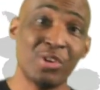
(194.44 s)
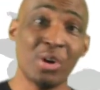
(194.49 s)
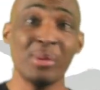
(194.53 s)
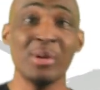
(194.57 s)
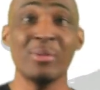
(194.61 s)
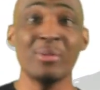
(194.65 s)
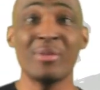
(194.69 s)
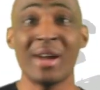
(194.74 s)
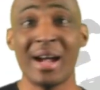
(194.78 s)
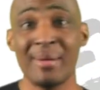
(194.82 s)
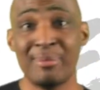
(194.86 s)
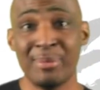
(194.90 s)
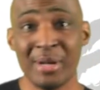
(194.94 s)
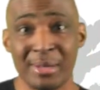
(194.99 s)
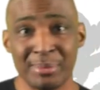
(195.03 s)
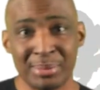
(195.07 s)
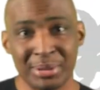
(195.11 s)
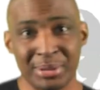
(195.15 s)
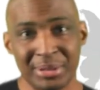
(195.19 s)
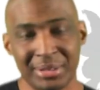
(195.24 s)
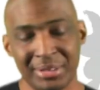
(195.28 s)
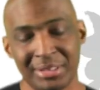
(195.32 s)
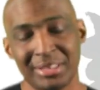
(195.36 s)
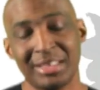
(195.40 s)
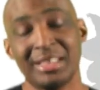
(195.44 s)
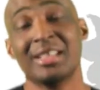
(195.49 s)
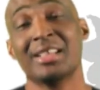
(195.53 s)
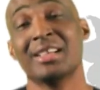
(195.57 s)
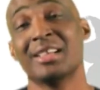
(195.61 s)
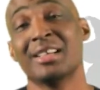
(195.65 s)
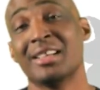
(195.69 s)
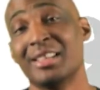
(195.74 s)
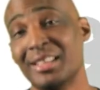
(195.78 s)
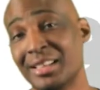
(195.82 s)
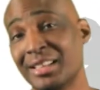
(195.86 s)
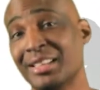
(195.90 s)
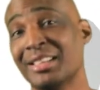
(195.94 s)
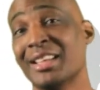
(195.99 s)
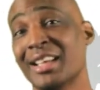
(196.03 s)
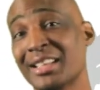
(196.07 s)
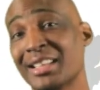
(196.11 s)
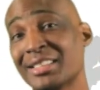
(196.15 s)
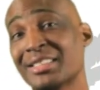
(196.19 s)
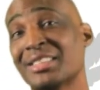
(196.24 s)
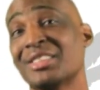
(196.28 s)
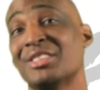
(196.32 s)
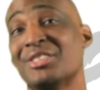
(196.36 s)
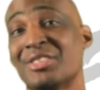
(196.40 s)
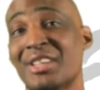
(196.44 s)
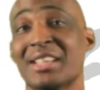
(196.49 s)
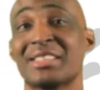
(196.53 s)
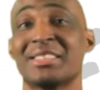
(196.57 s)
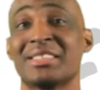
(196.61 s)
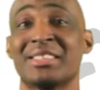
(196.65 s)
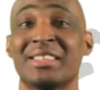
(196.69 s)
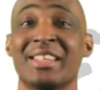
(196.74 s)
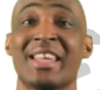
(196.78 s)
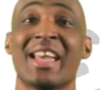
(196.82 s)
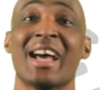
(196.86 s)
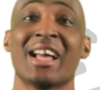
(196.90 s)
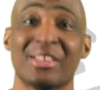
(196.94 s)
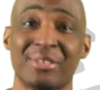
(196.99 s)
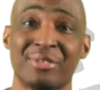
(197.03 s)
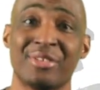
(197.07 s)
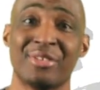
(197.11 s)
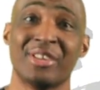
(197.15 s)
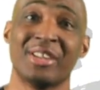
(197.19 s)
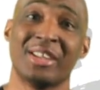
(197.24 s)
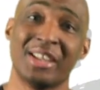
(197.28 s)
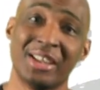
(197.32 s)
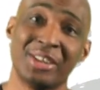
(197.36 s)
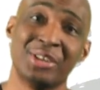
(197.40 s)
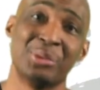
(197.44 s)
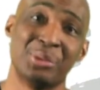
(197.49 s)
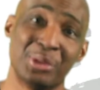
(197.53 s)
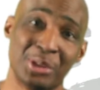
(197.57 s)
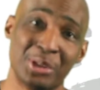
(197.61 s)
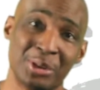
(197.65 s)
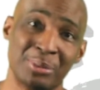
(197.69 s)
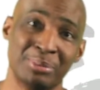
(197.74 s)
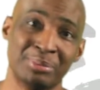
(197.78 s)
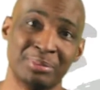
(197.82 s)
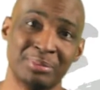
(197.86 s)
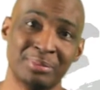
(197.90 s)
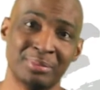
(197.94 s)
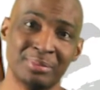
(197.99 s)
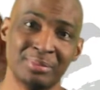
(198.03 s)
we wrap up, let's address the elephant in the room.